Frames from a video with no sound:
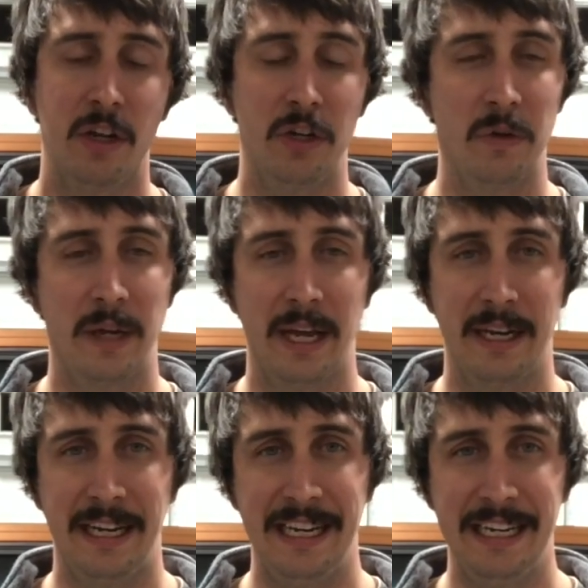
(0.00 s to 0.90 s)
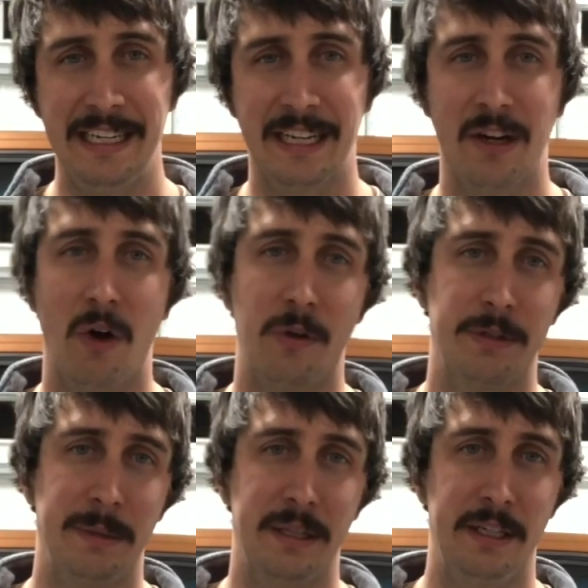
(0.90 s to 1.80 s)
you get heat, and
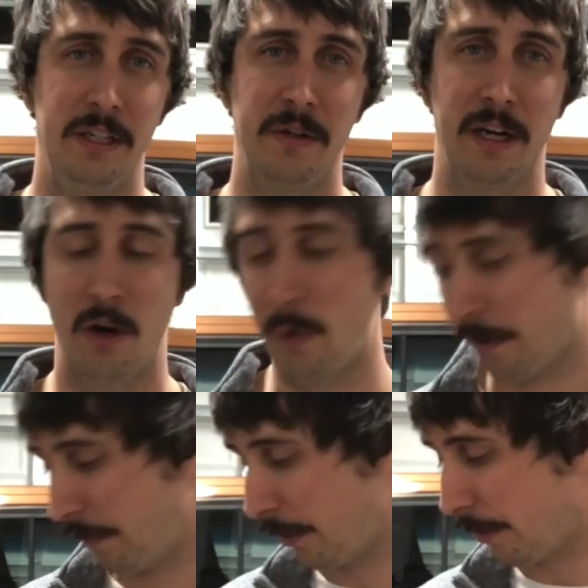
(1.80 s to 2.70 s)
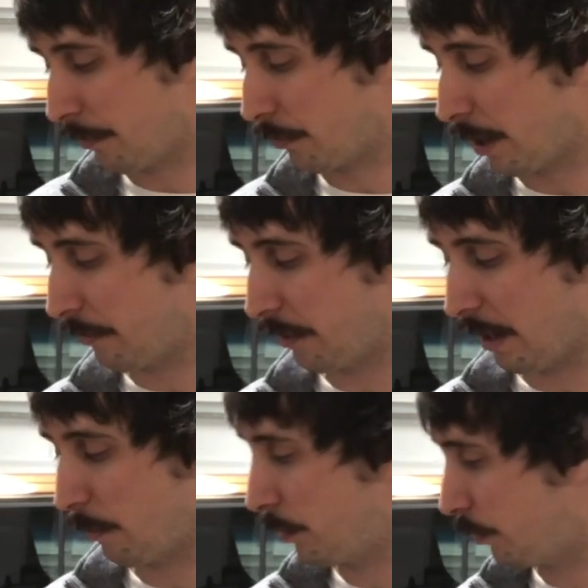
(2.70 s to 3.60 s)
ultimately you get a quick failure of the drive
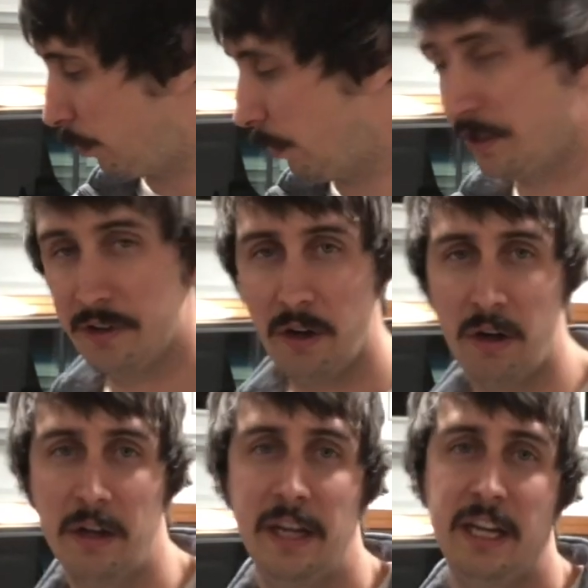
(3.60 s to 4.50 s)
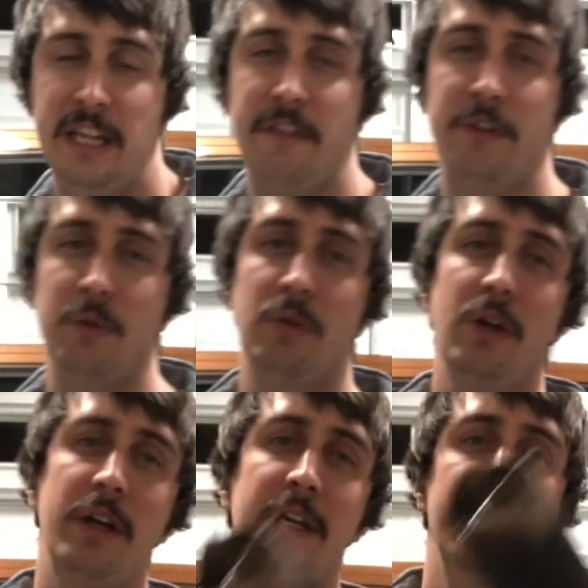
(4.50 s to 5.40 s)
shaft, which is what we saw. If you
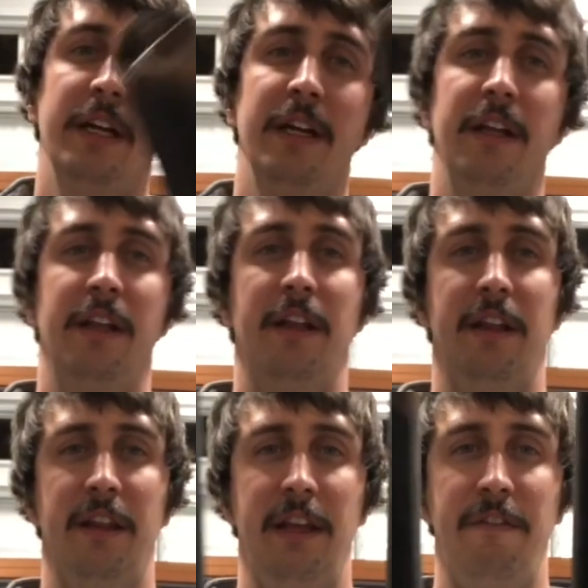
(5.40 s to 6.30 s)
look, they